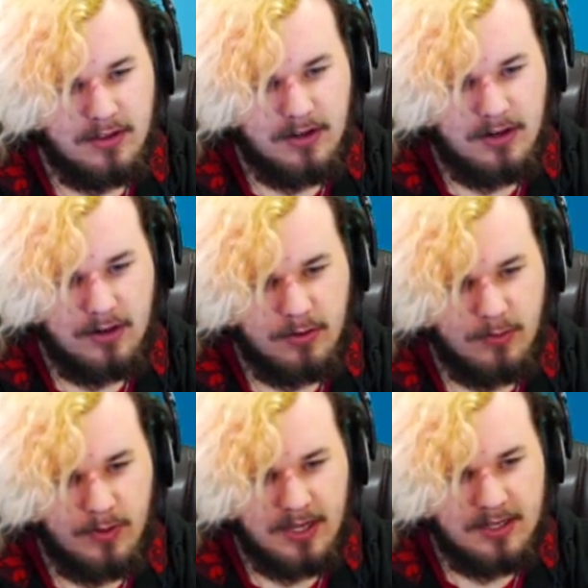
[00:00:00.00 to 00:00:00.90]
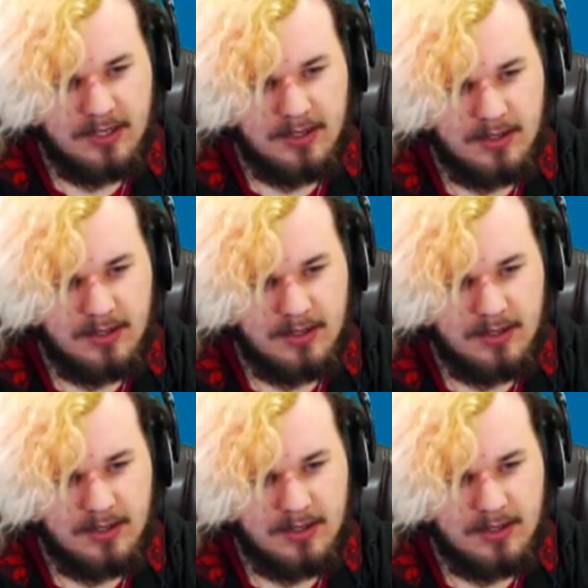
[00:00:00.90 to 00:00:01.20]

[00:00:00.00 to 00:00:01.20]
Oh, what?